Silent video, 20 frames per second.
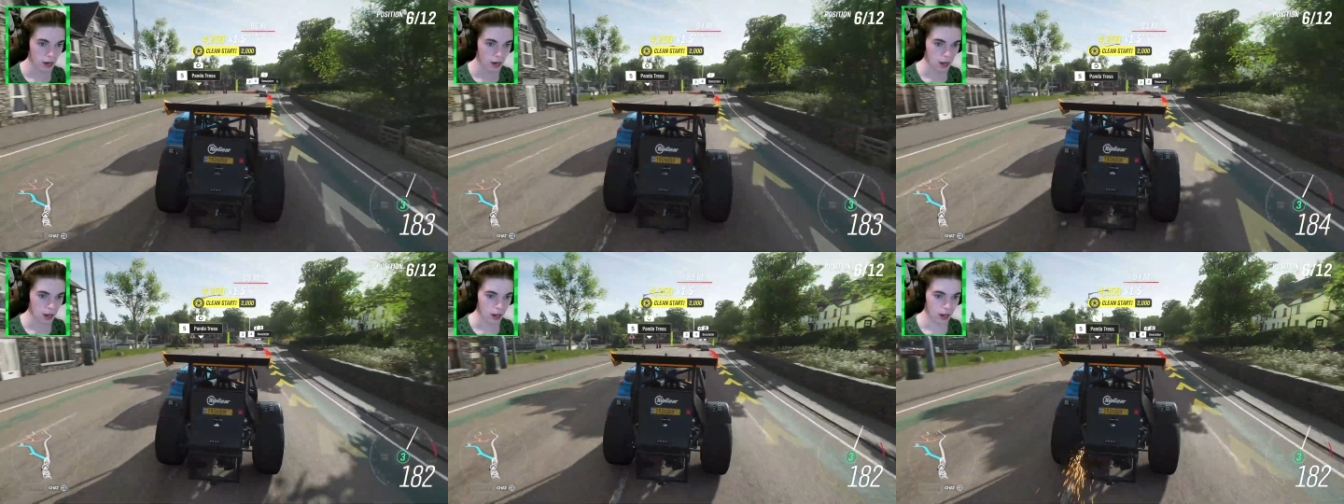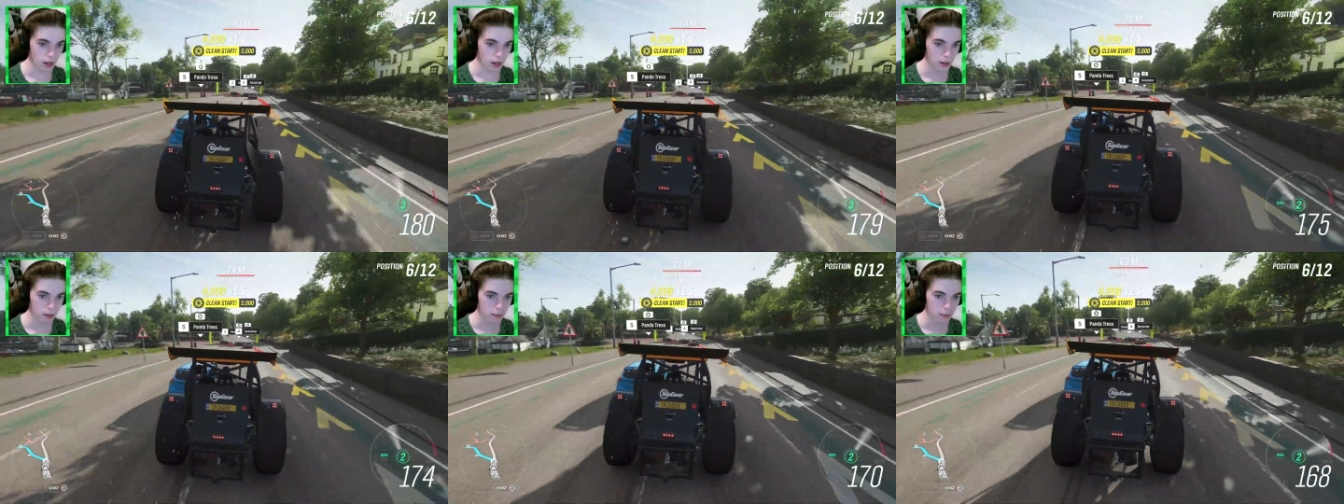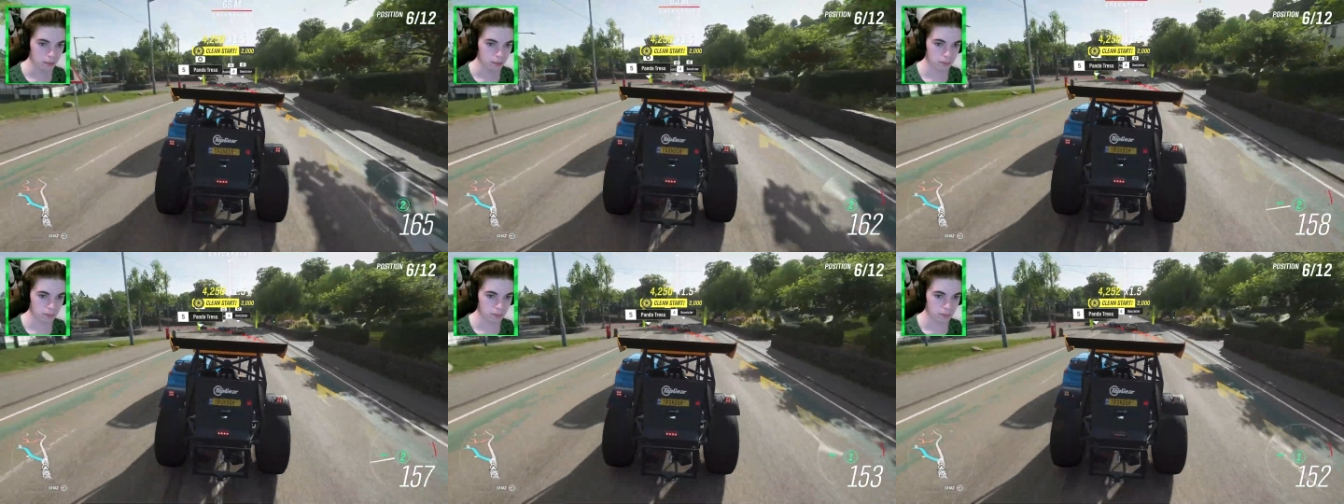Uh,
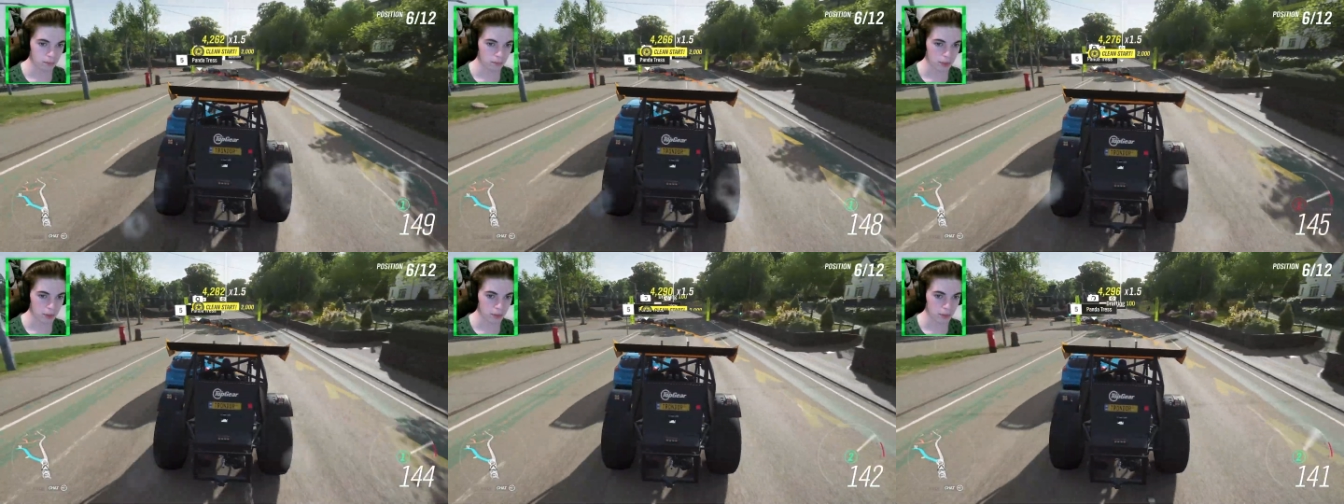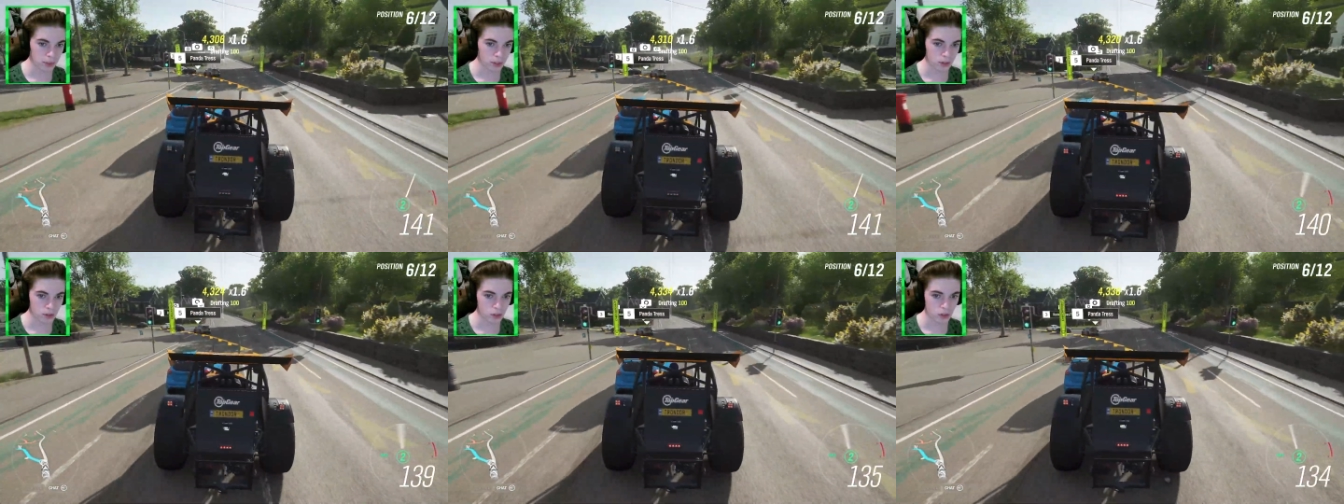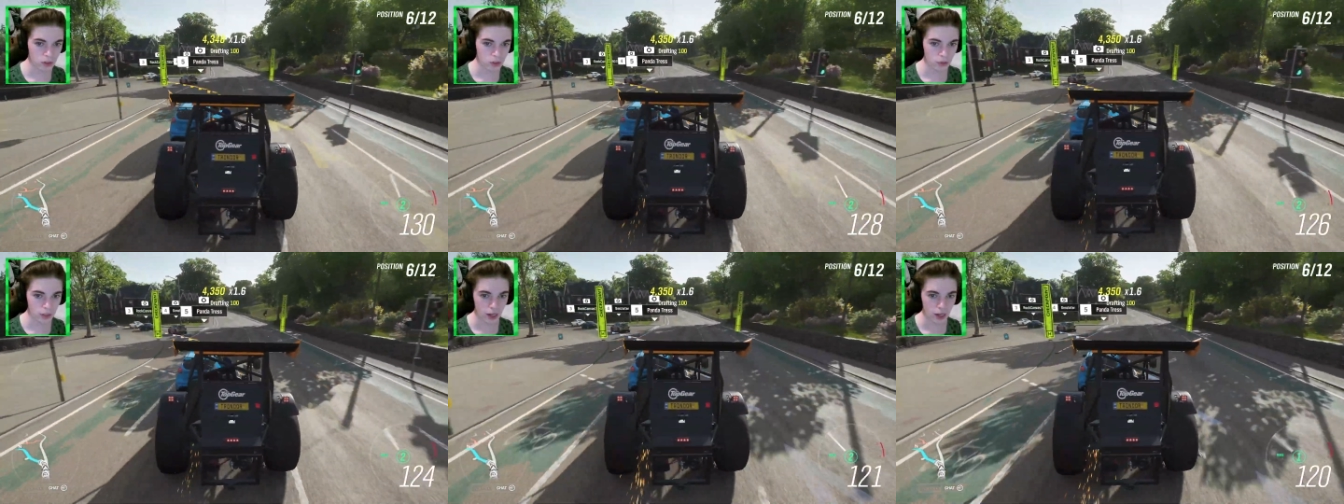but
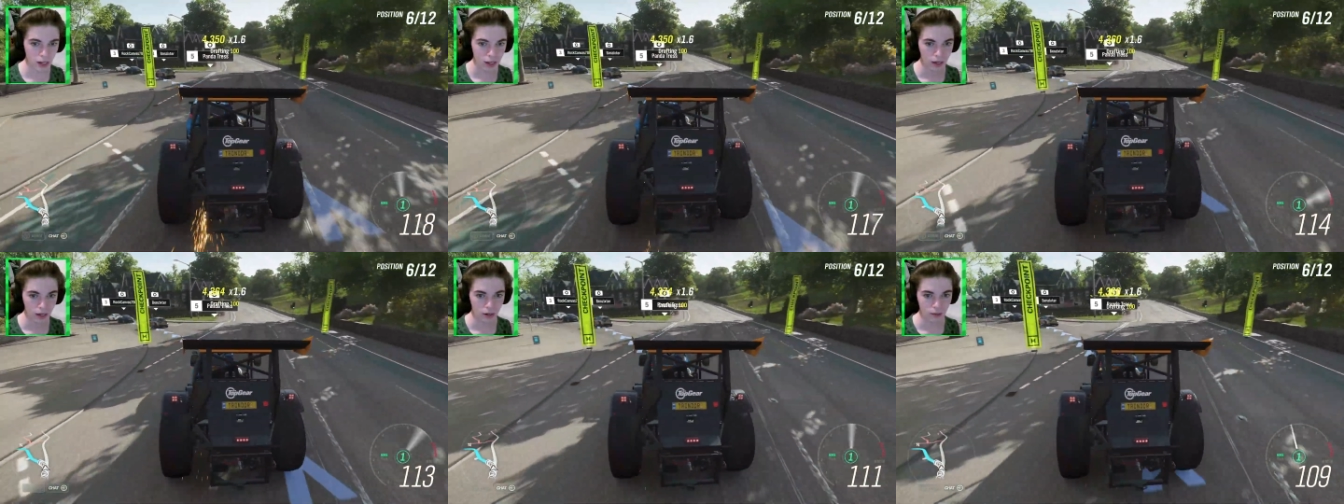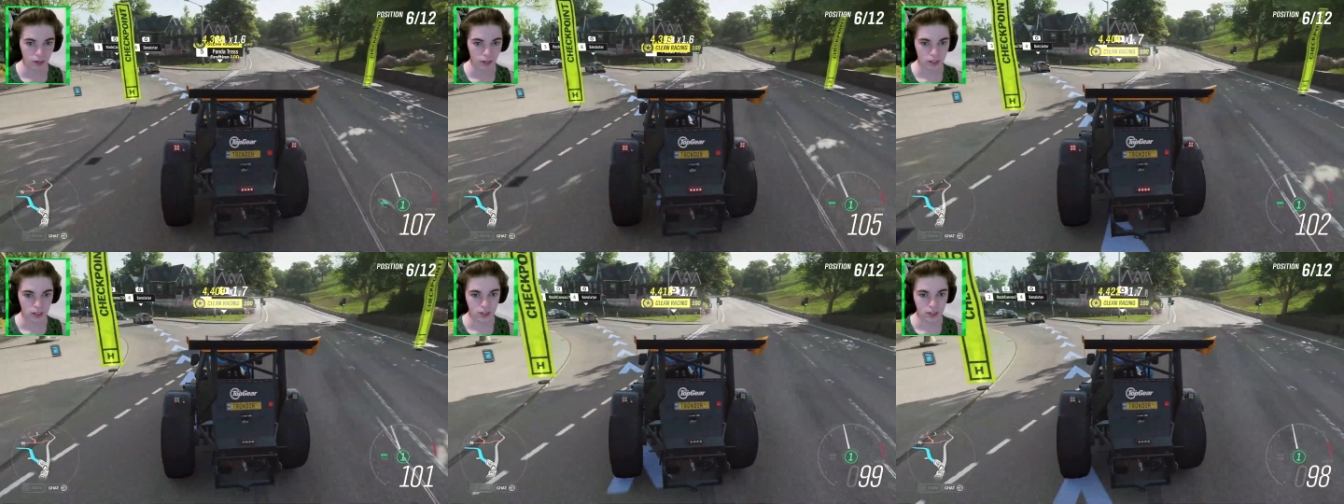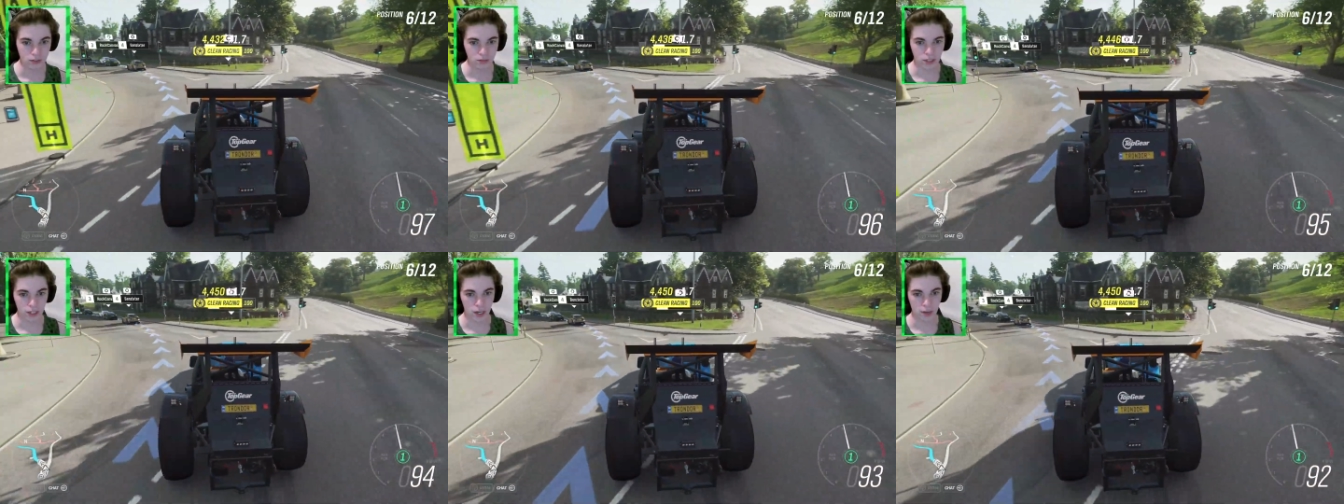because we are a
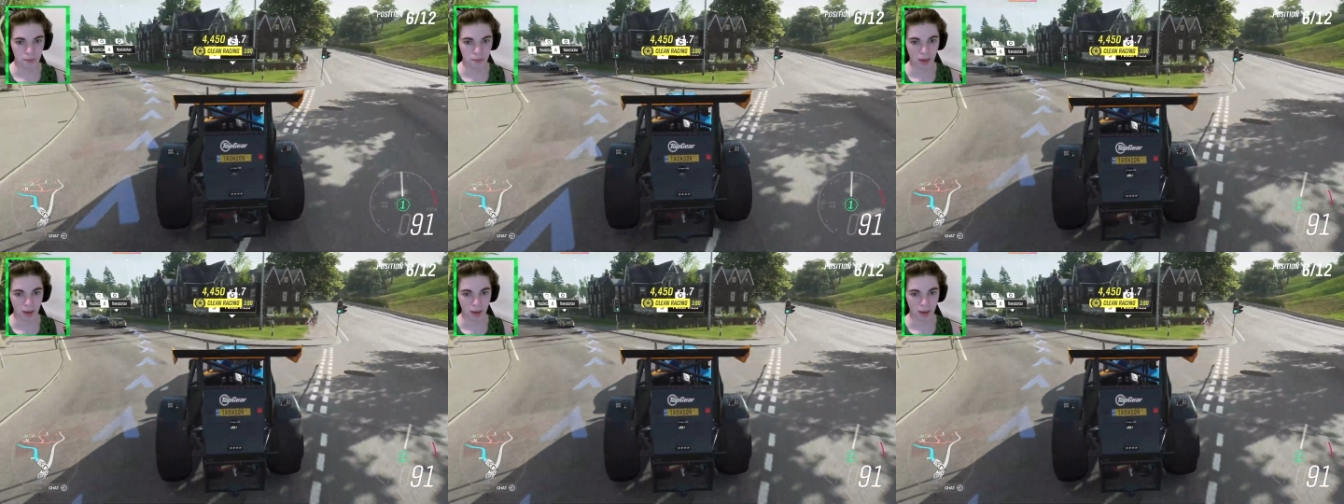relatively